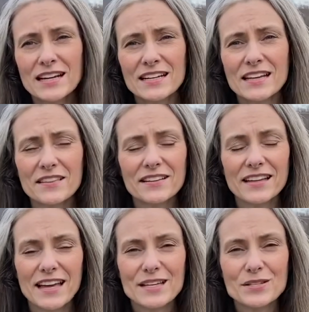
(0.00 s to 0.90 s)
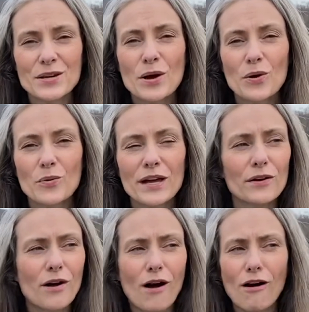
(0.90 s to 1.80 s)
Nonetheless, we
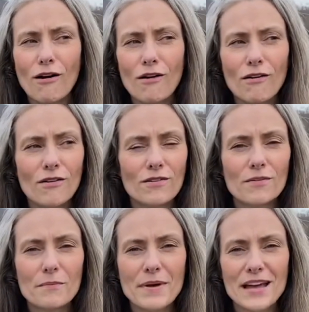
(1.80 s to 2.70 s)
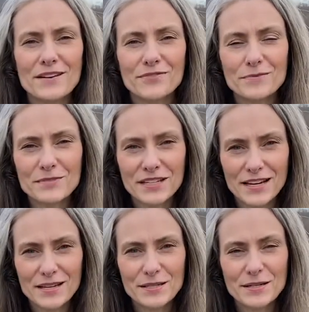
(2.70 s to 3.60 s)
are all made from
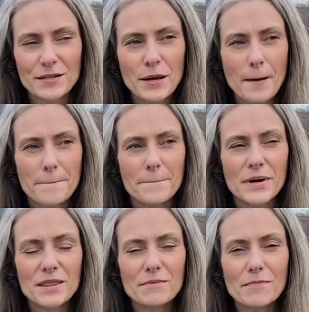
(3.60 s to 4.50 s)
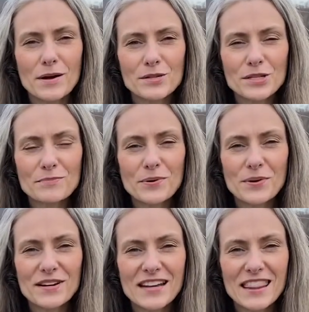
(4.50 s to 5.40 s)
dust, but the most
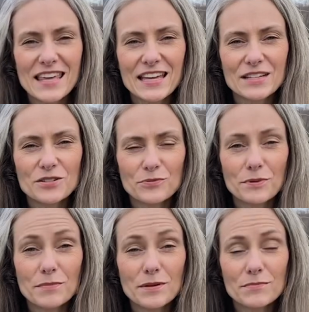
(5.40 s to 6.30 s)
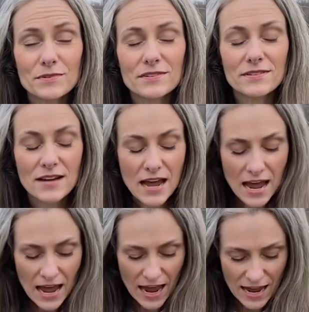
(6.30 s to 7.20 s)
important thing to remember
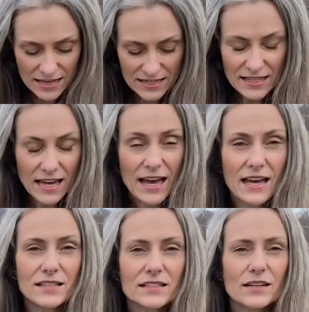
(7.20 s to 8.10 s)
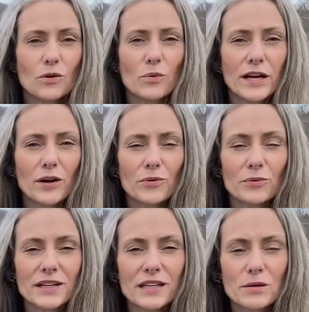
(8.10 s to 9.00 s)
is that we are
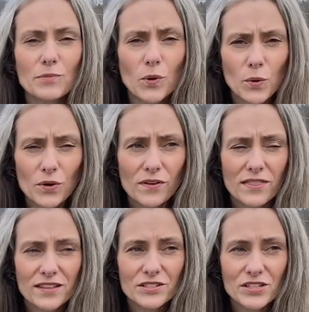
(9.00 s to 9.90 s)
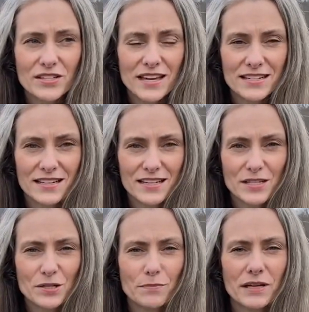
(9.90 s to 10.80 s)
really more than just that
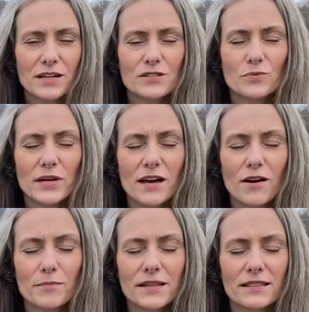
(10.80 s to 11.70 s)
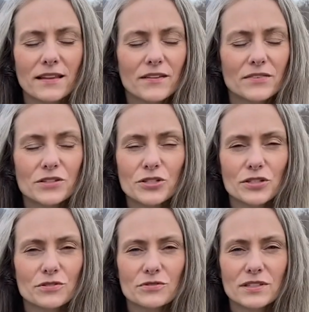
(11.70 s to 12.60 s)
dust, because we are beloved
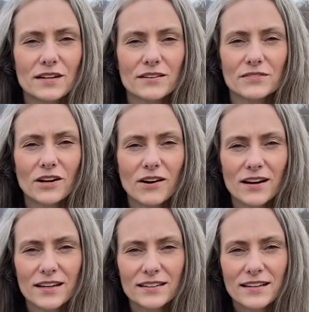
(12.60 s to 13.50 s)
children of God,